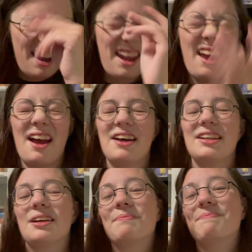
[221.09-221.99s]

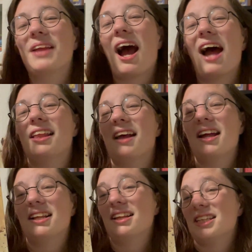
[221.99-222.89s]
And I
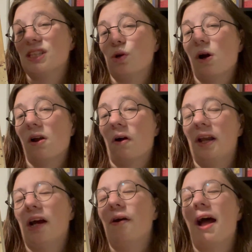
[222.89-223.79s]
decided to listen to it on
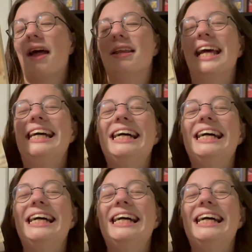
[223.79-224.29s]
audio, and